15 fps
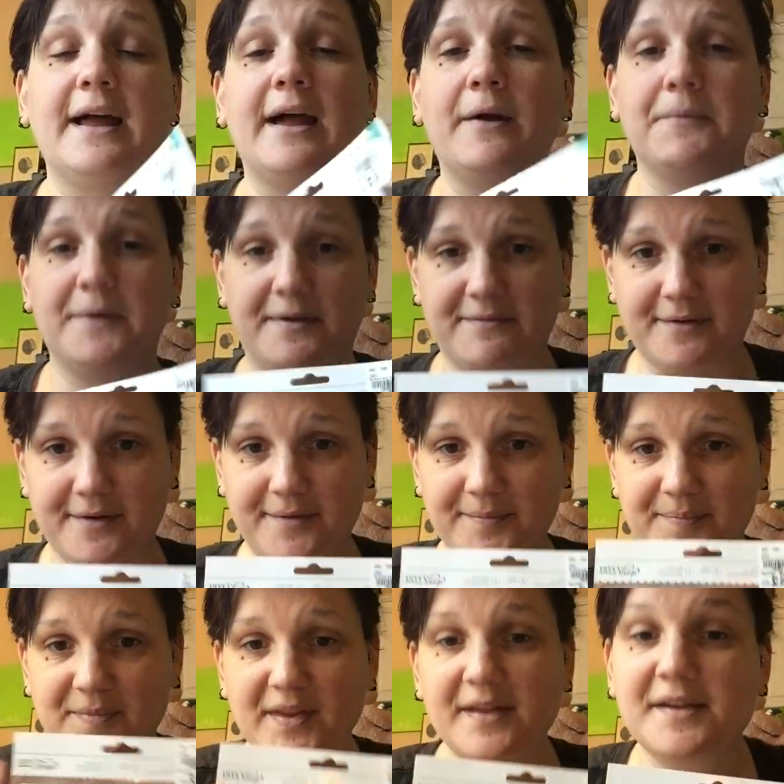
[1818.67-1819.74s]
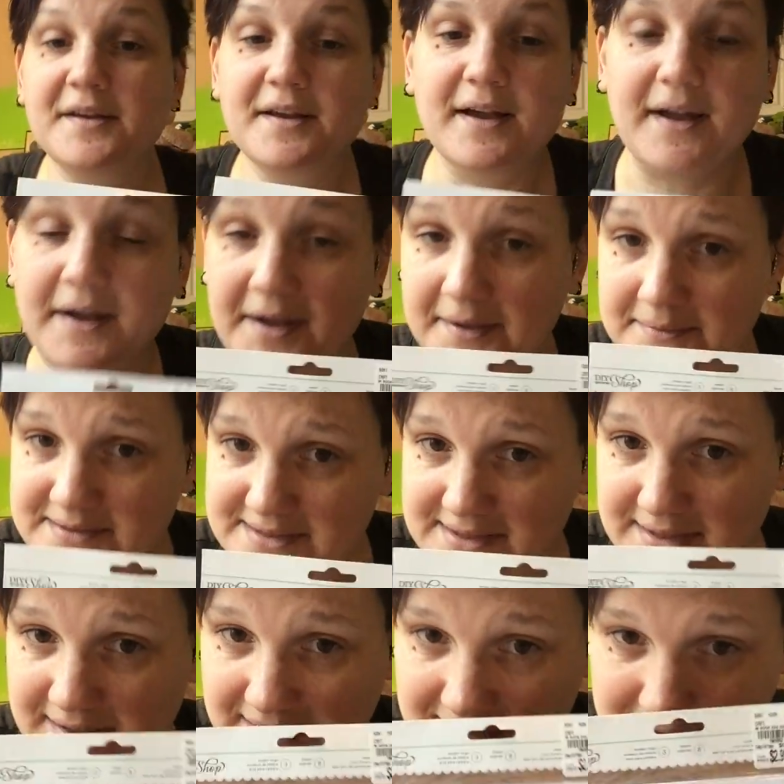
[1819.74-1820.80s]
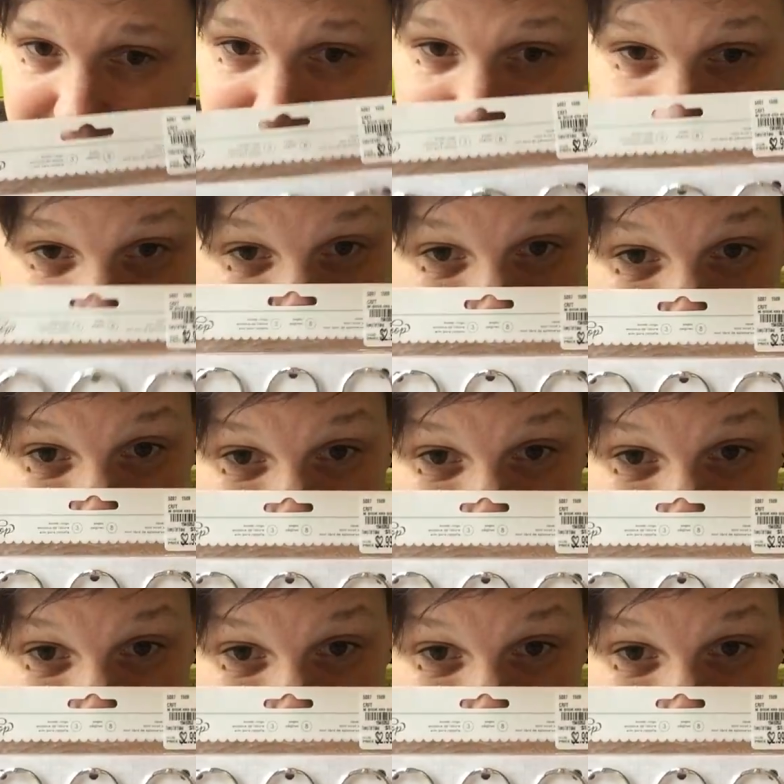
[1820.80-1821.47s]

However, I was thinking